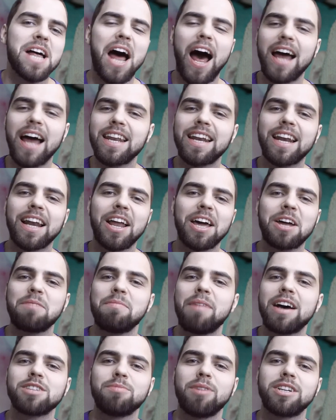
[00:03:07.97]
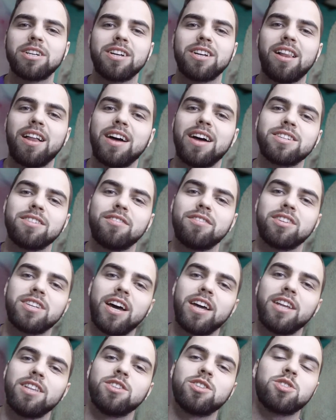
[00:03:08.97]
I didn't like him as much in Clash of the
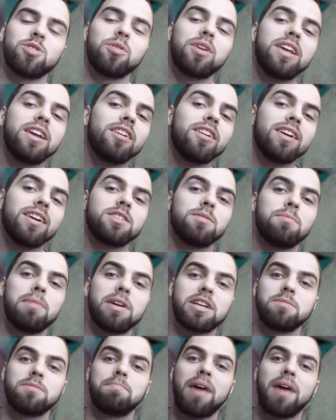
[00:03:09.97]
Titans, so here it's a mixed